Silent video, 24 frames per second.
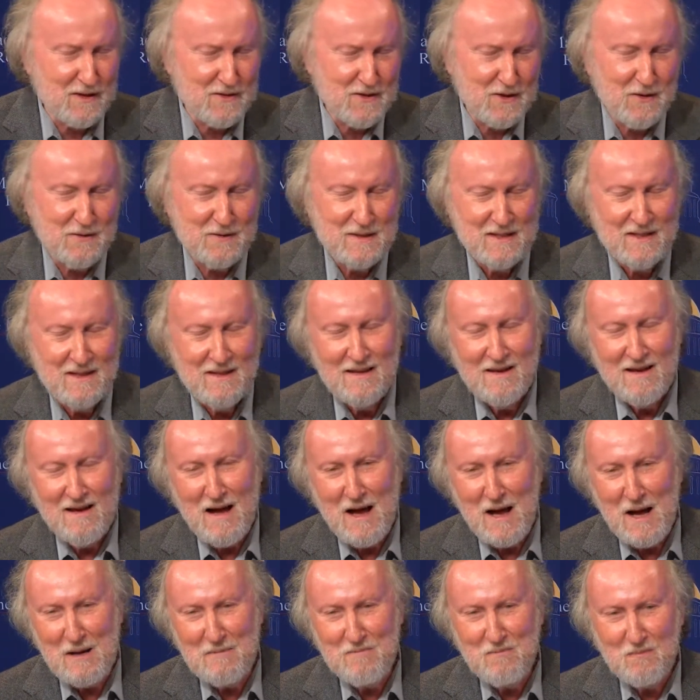So
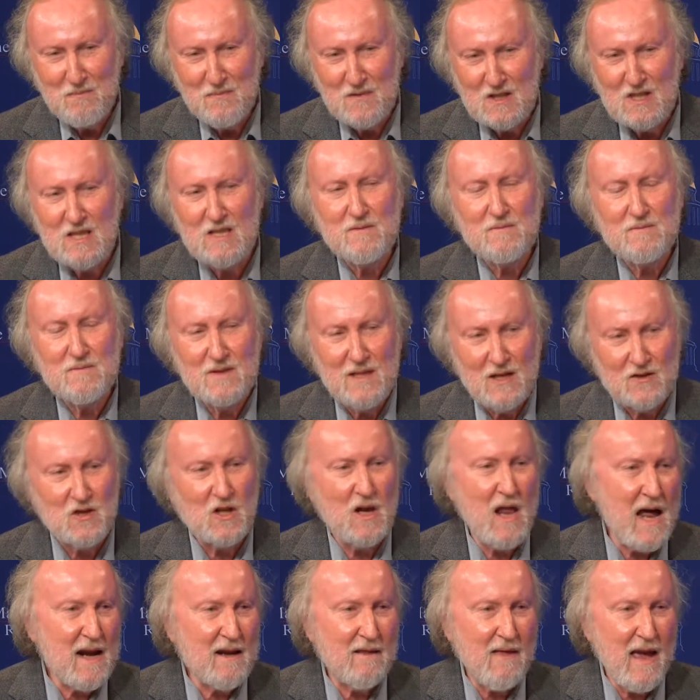she does a
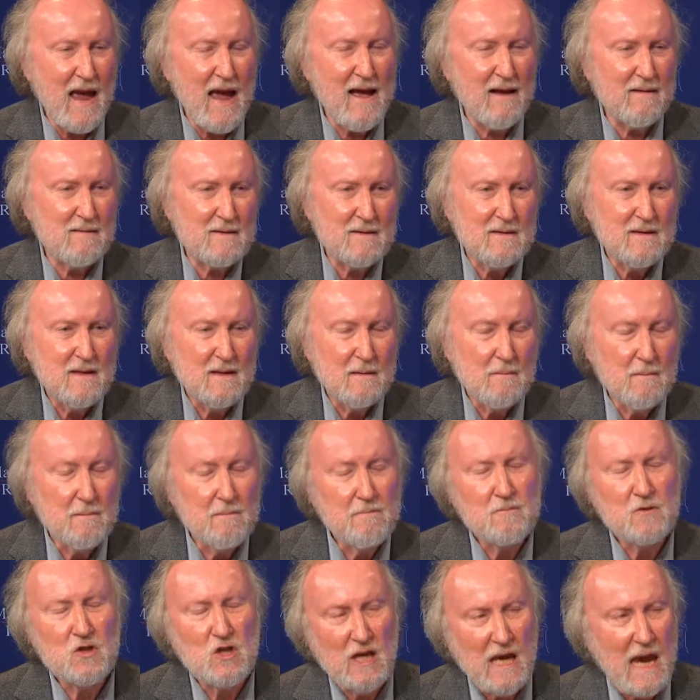lot of that.
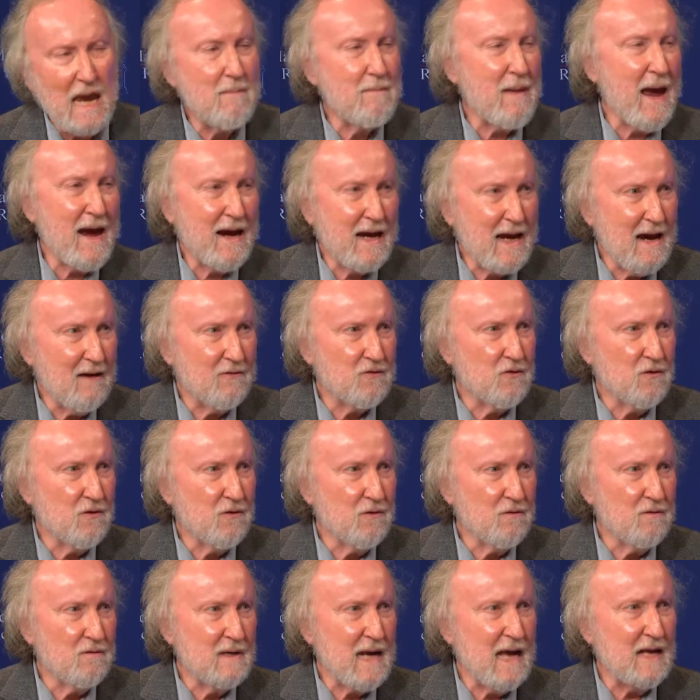She came back
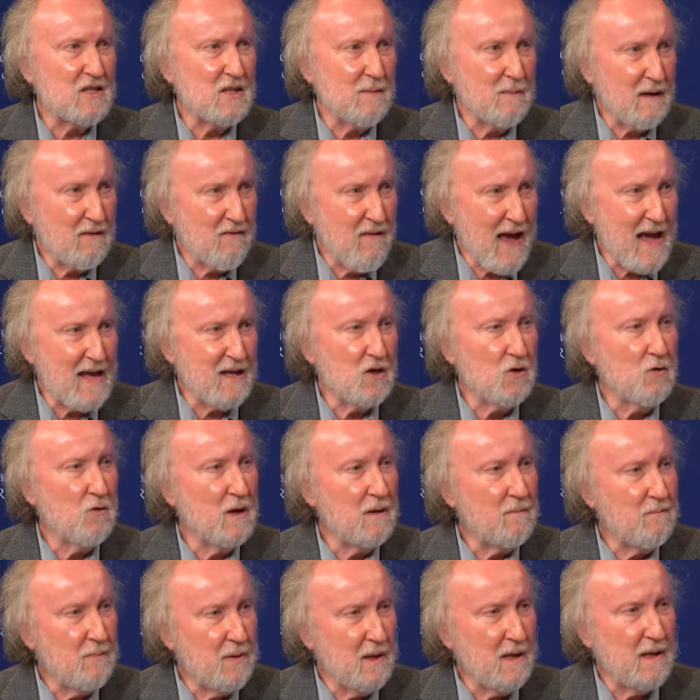after Nancy McFadden, who
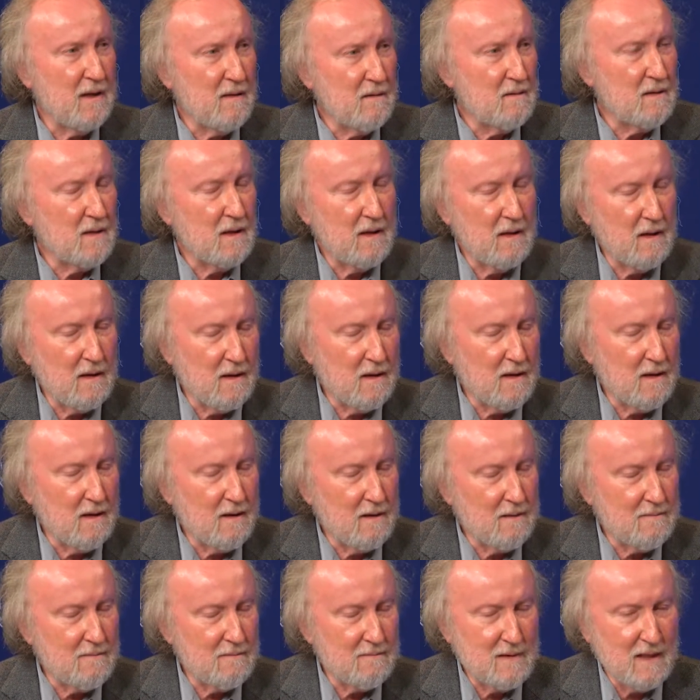had been
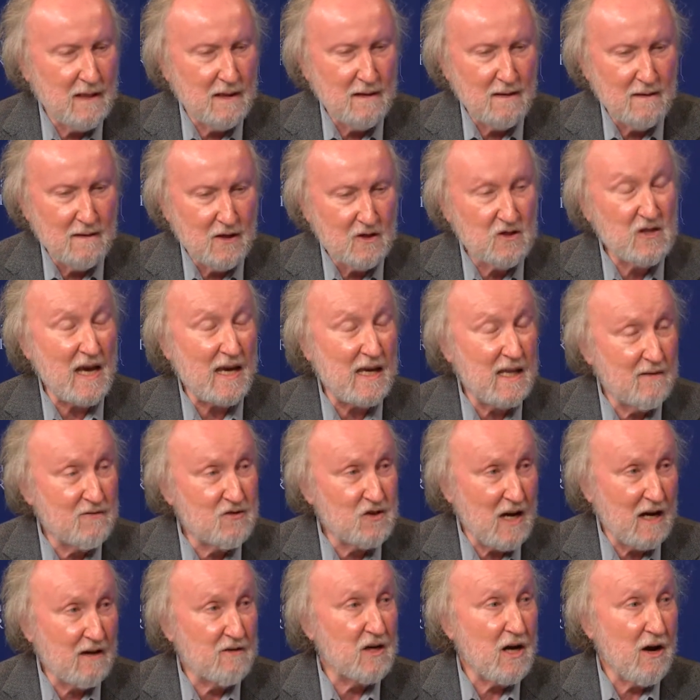executive
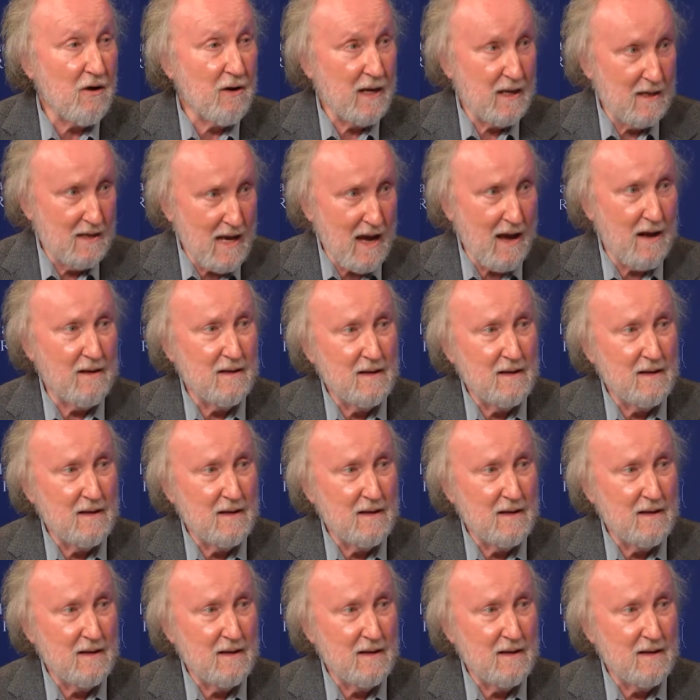secretary. Yeah.